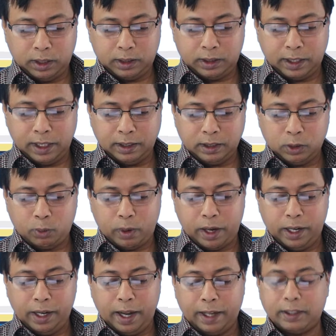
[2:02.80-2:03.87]
it says
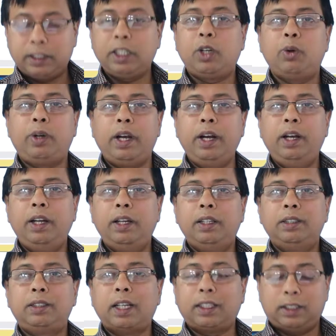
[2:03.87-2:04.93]
query executed
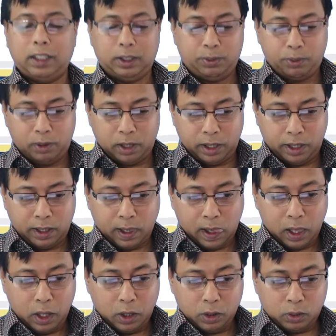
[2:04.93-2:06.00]
successfully.
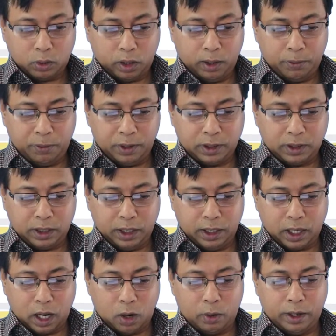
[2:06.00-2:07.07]
So if we see
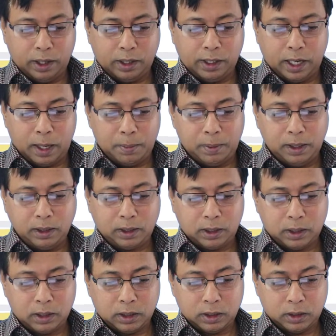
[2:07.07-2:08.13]
now in
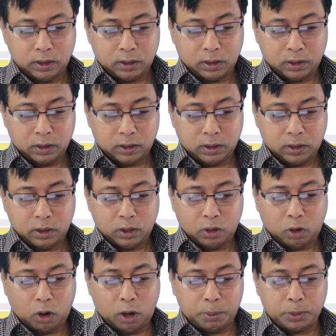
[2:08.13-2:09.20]
tables
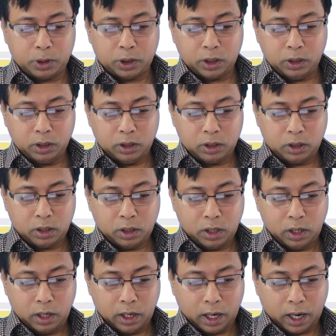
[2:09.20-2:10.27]
option,
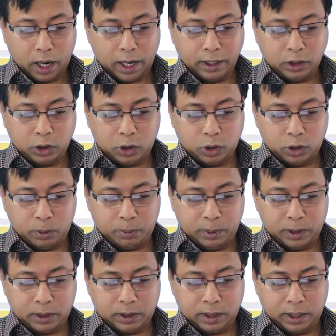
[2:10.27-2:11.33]
I should
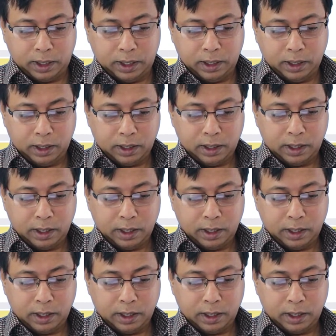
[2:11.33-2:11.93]
be seeing